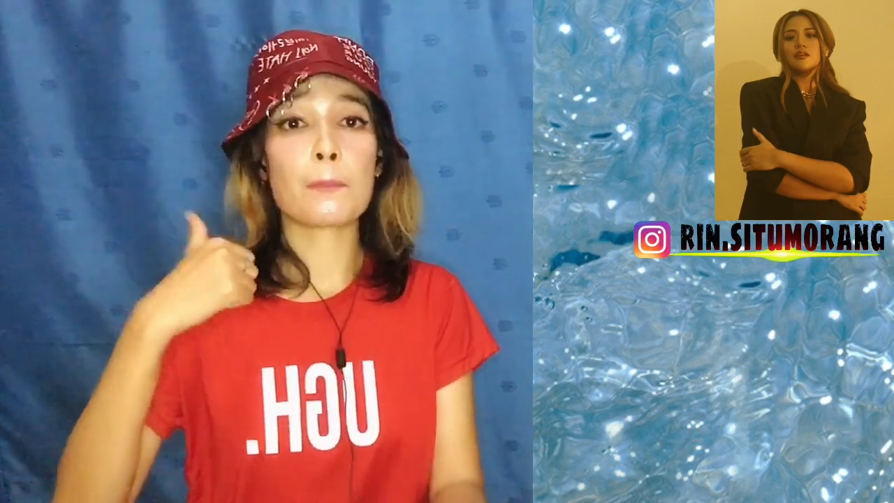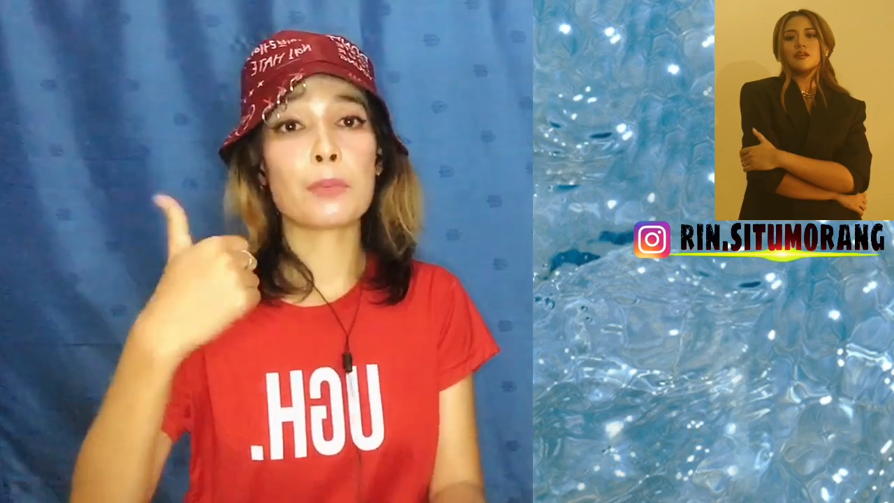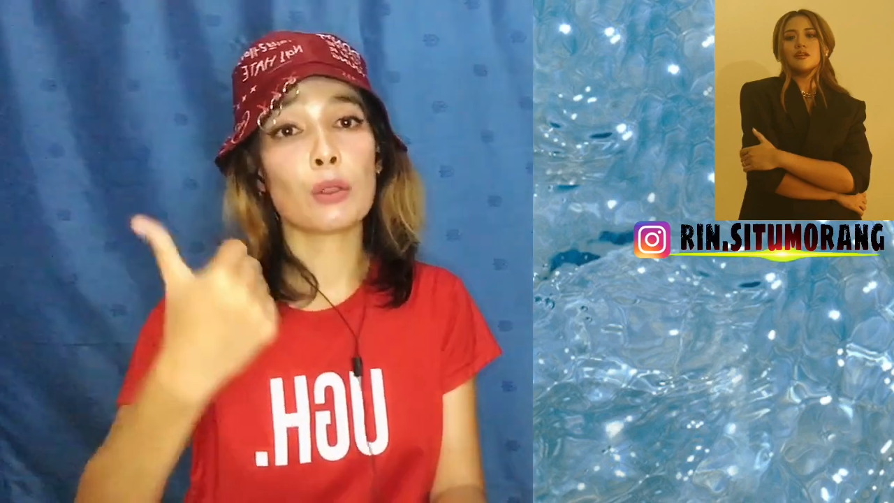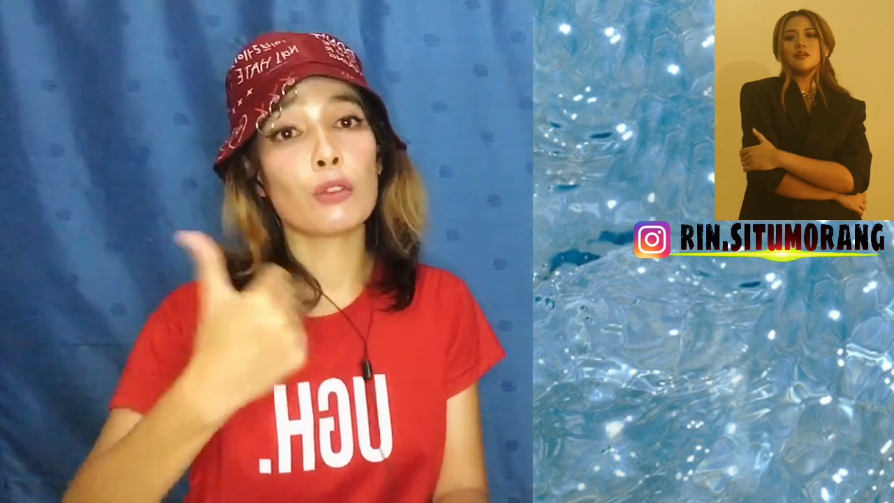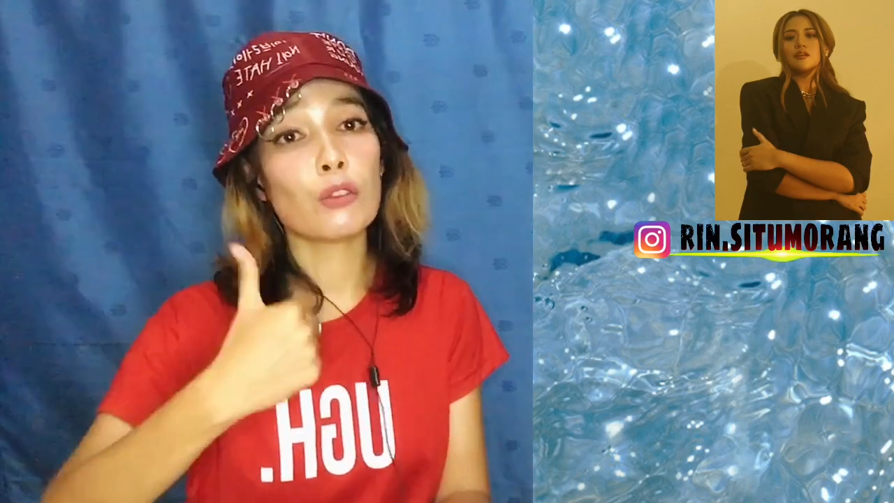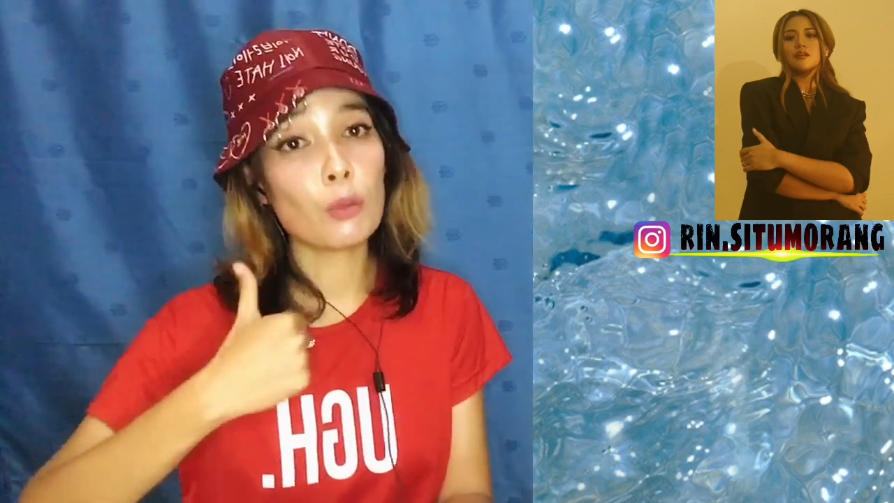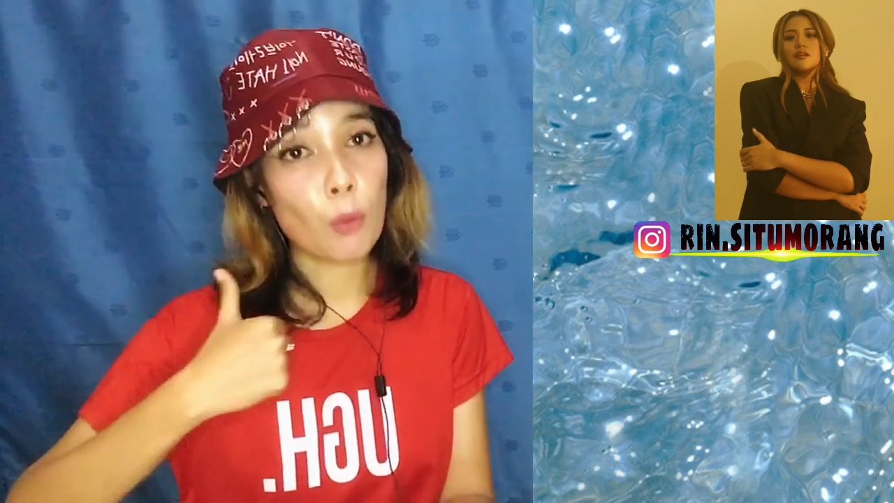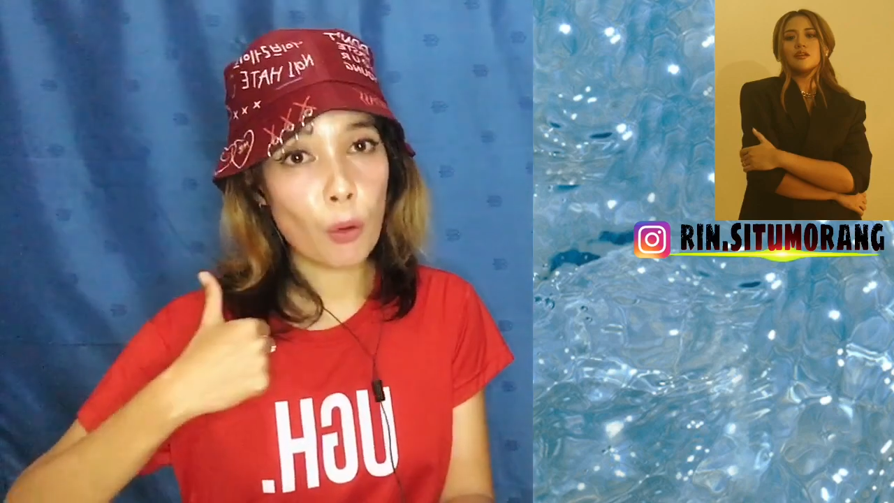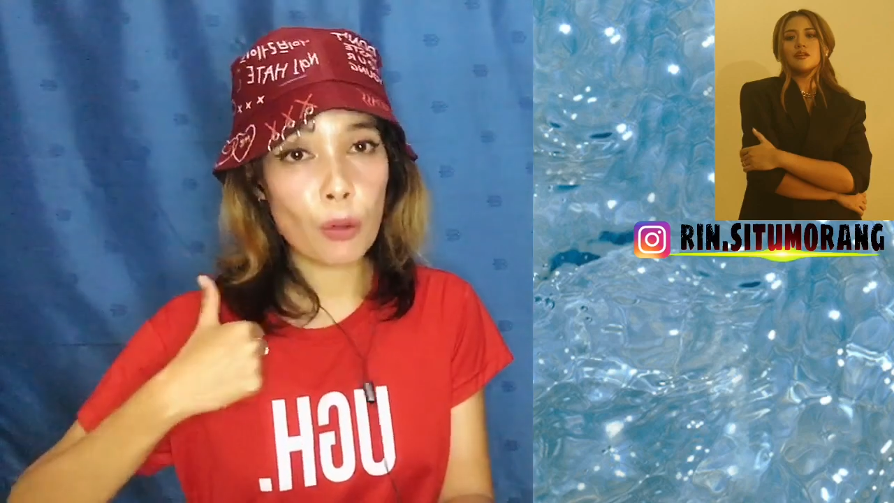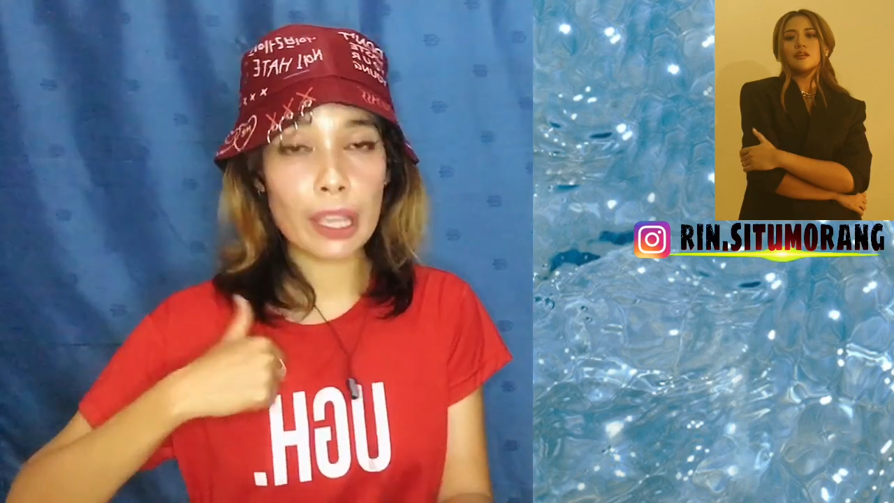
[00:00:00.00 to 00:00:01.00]
Beautiful
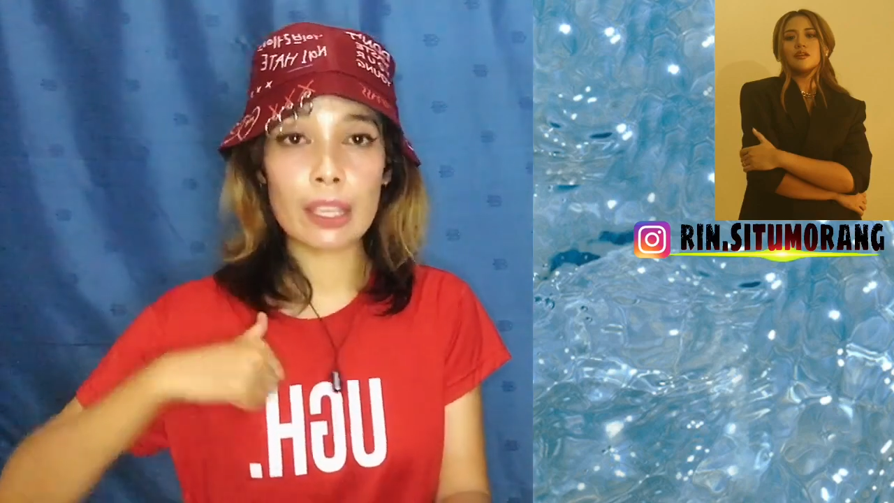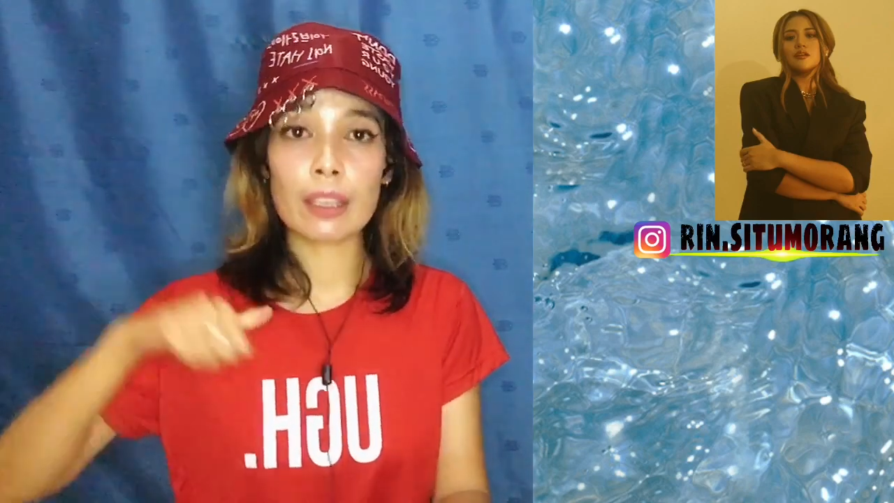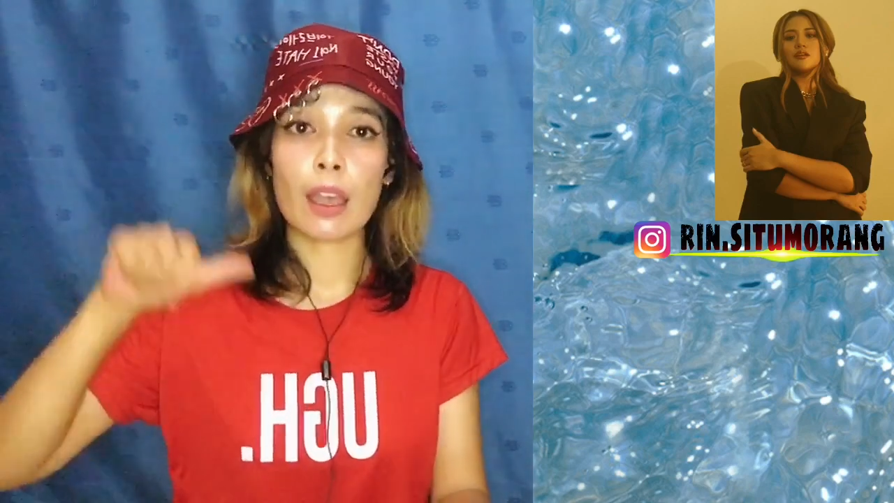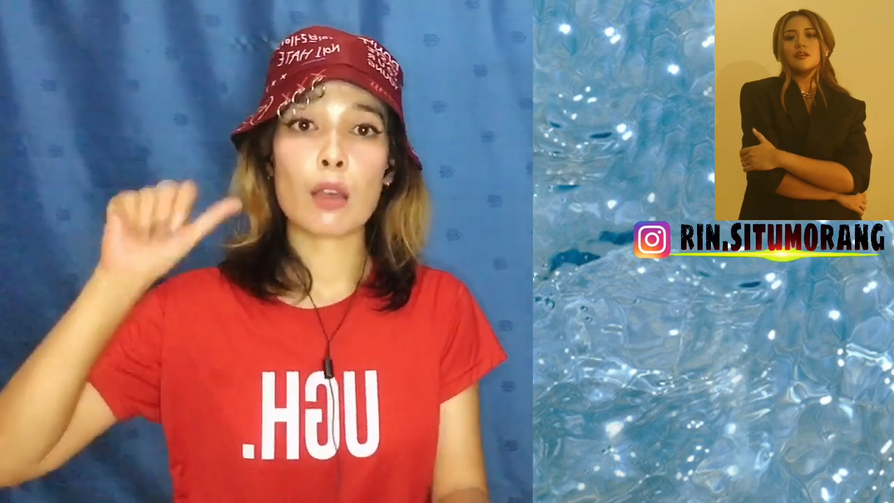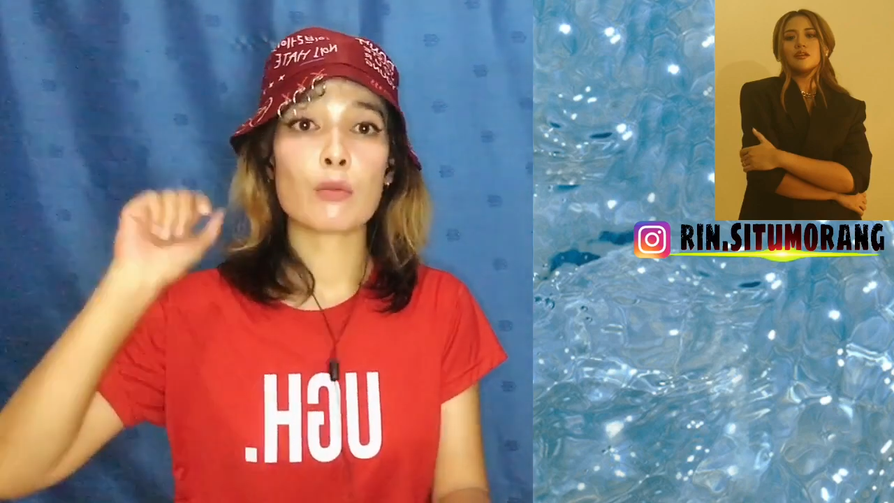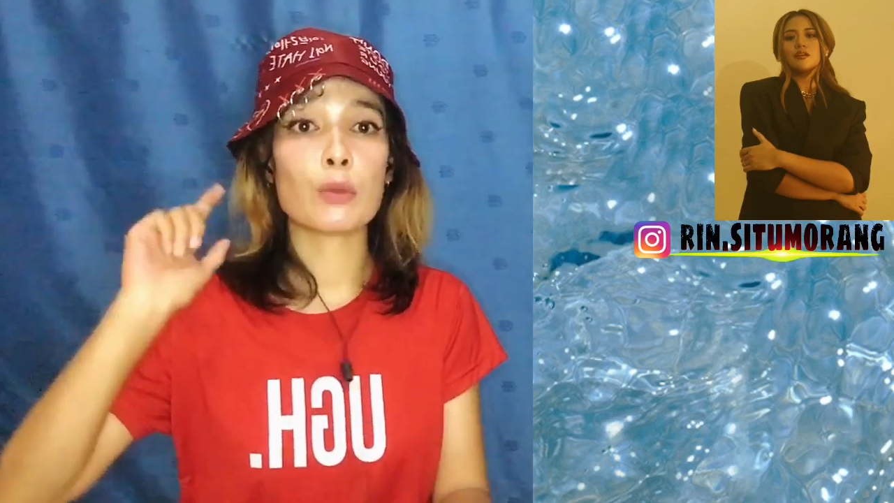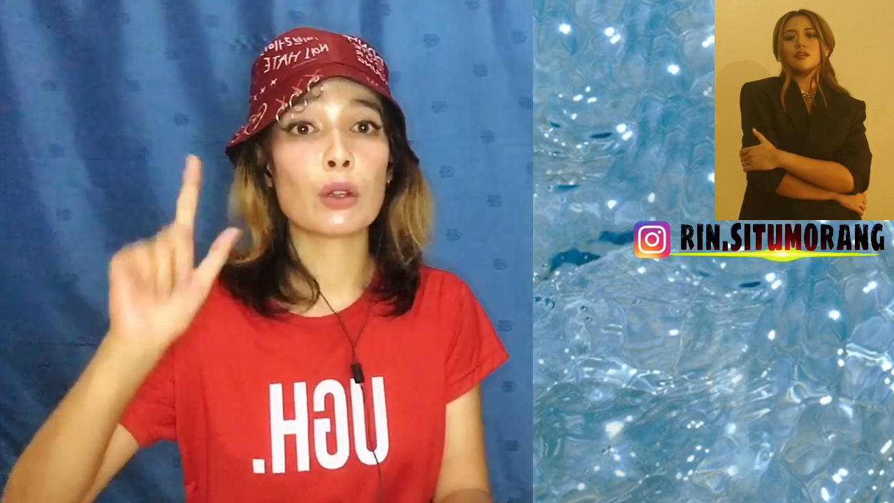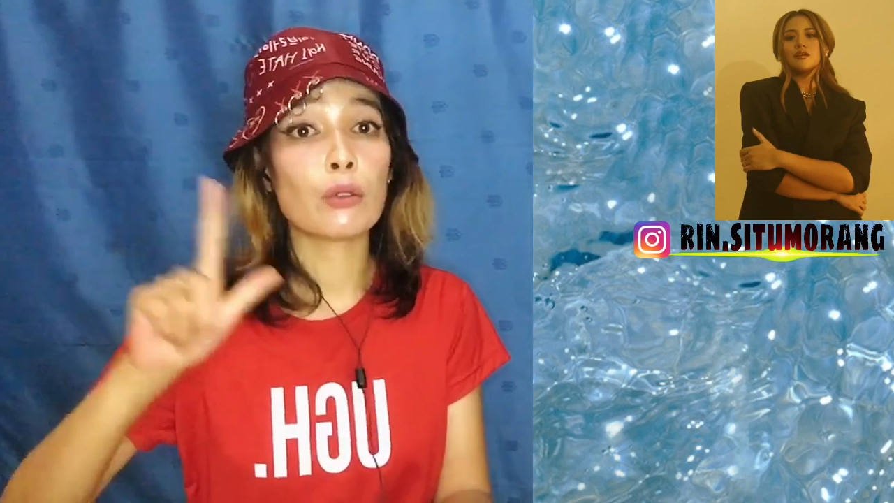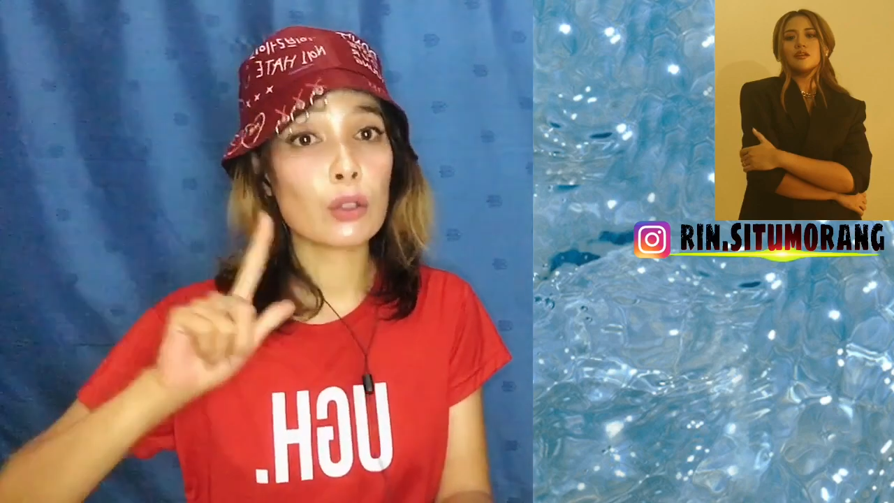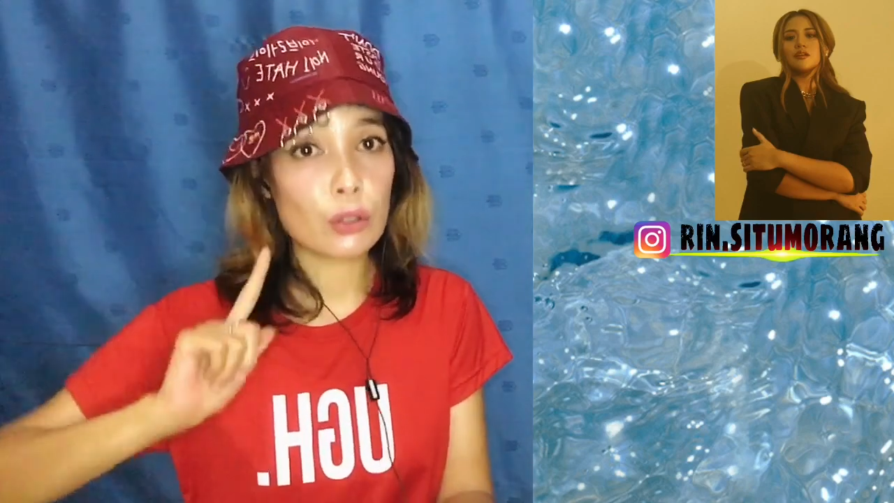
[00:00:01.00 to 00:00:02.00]
movie, beautiful